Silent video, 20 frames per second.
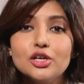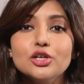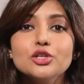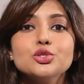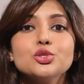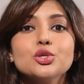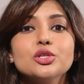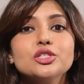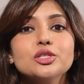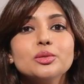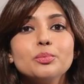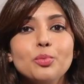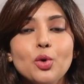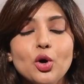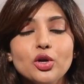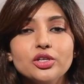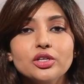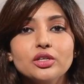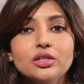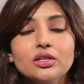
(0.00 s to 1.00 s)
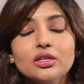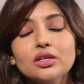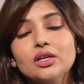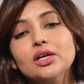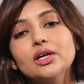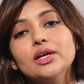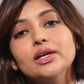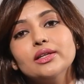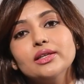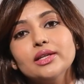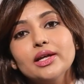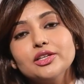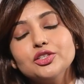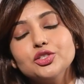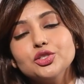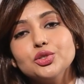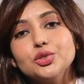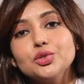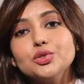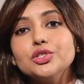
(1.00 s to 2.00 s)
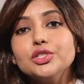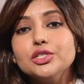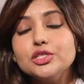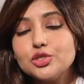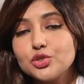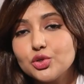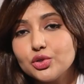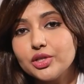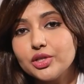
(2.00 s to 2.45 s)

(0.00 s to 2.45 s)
So it's important that you restore